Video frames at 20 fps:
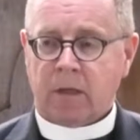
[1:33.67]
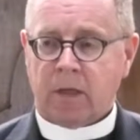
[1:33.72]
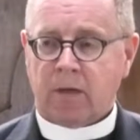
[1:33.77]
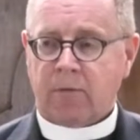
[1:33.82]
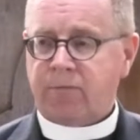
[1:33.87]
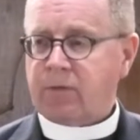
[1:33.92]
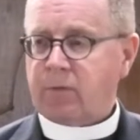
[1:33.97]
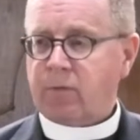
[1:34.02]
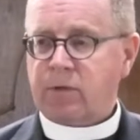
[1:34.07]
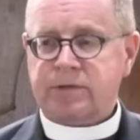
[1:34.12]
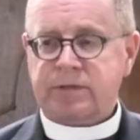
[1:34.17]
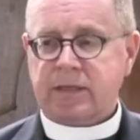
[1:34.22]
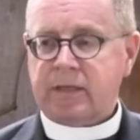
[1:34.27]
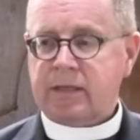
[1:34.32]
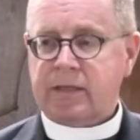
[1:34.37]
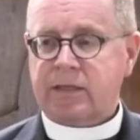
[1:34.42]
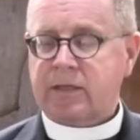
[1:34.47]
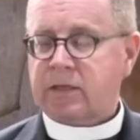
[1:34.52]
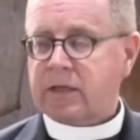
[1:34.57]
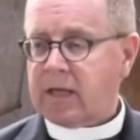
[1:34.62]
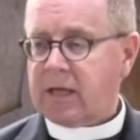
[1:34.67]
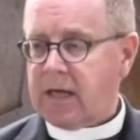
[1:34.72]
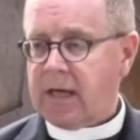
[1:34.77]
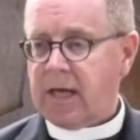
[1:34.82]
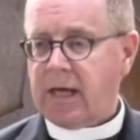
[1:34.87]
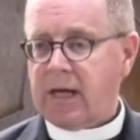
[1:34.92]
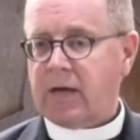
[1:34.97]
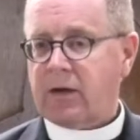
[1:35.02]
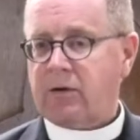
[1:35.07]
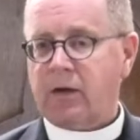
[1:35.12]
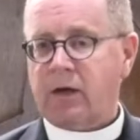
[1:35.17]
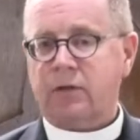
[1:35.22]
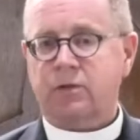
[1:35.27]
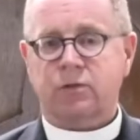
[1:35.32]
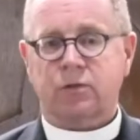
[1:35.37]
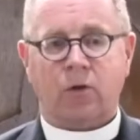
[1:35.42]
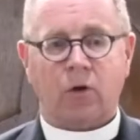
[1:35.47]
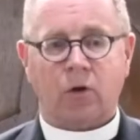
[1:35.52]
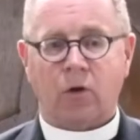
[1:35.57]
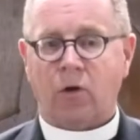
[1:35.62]
if there was any care
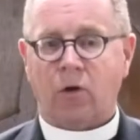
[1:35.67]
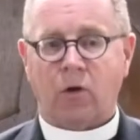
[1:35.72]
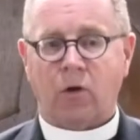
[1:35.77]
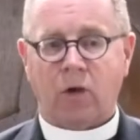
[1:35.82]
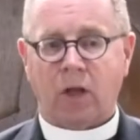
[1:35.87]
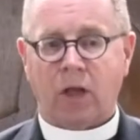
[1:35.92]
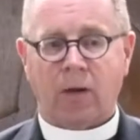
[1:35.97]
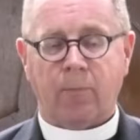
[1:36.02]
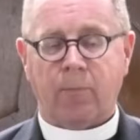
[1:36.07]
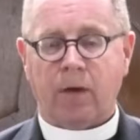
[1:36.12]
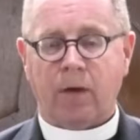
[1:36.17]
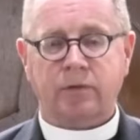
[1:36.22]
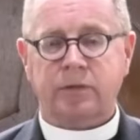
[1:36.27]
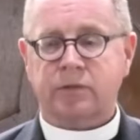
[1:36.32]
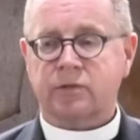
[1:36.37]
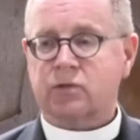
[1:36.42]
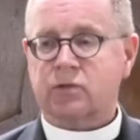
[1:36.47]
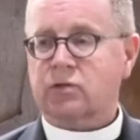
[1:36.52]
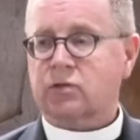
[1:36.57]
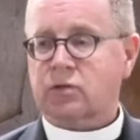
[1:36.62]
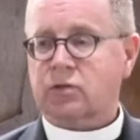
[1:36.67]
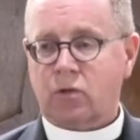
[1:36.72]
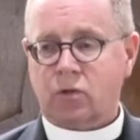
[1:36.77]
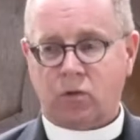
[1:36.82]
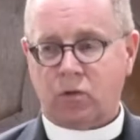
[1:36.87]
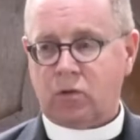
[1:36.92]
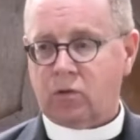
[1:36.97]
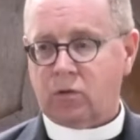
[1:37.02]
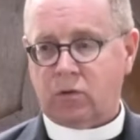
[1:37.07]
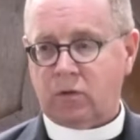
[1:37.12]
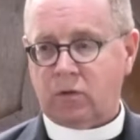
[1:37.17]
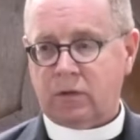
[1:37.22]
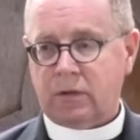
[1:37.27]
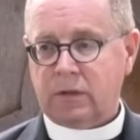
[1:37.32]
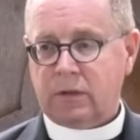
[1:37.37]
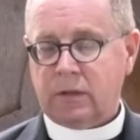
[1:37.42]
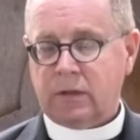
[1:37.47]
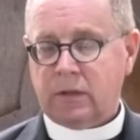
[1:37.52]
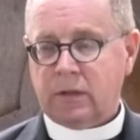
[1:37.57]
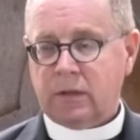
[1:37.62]
at all about his soul,